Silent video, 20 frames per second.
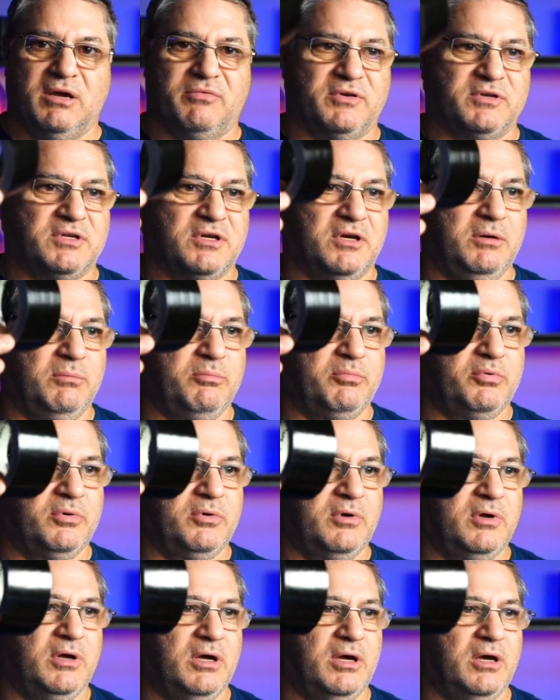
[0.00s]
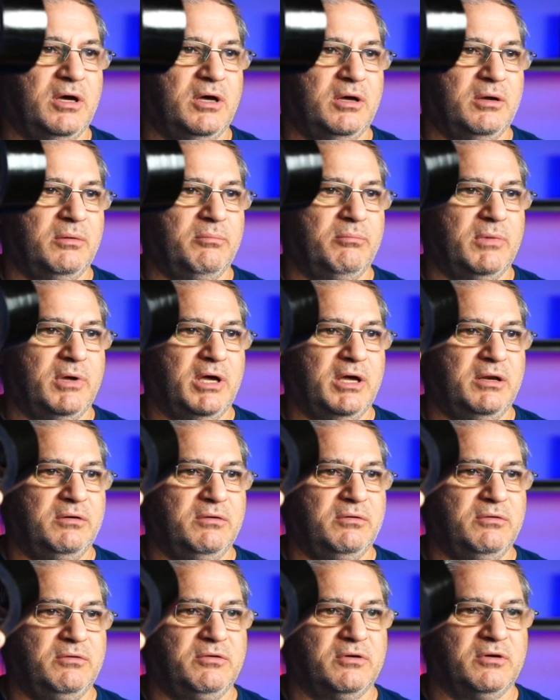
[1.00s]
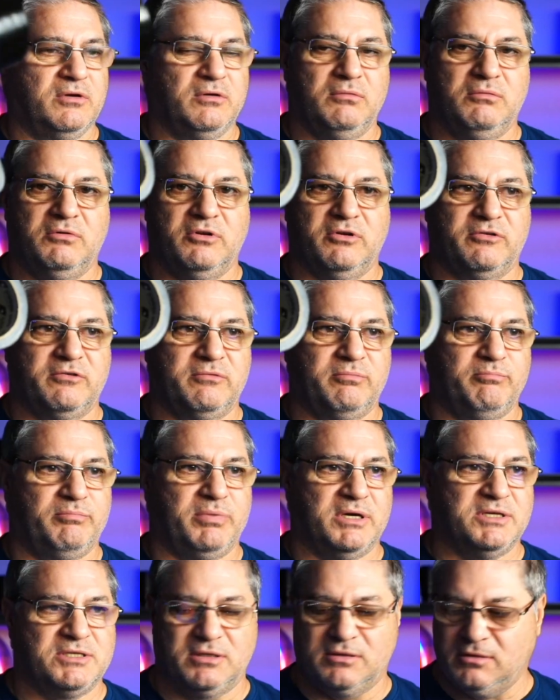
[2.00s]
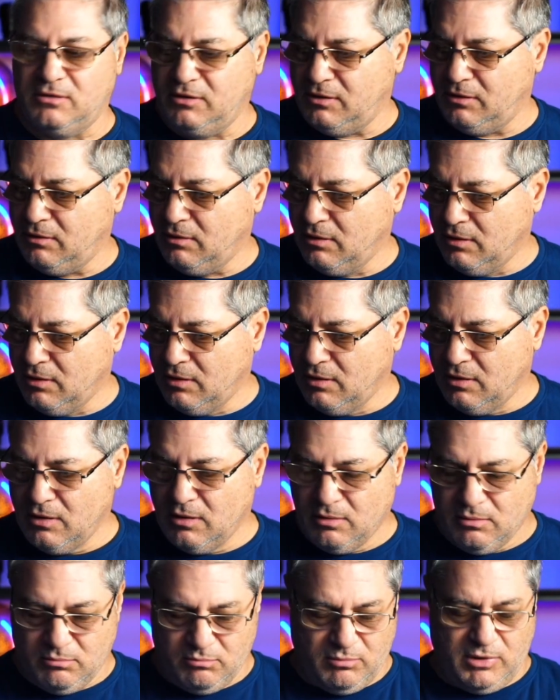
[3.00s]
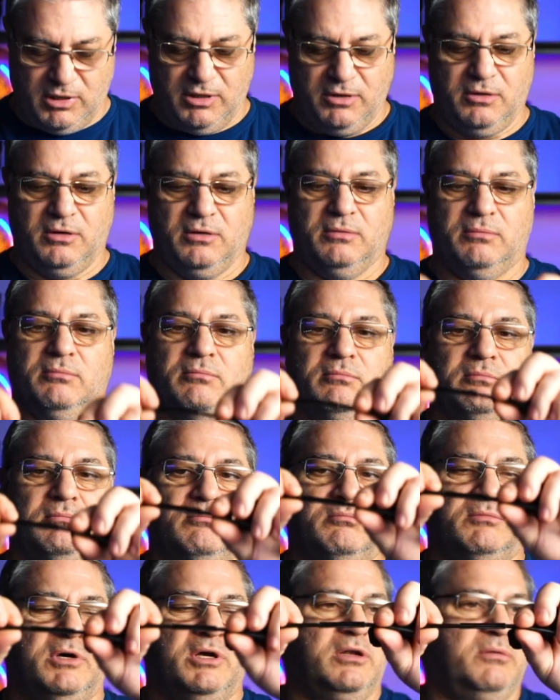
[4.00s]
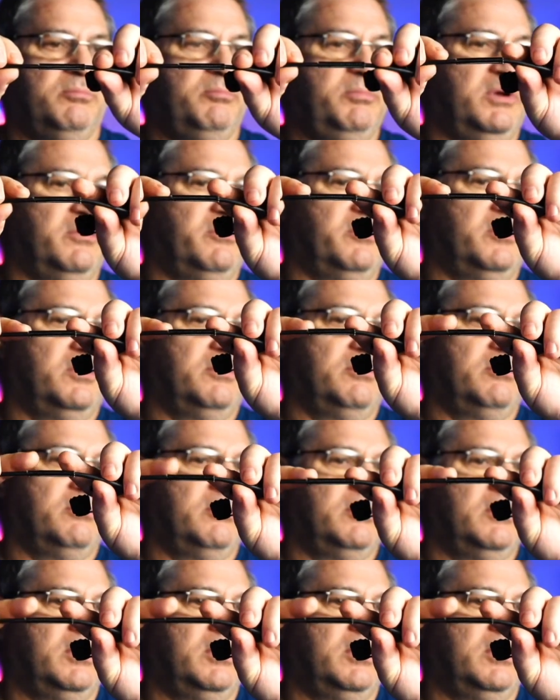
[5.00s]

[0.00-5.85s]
gaffer tape and just basically made a bit of a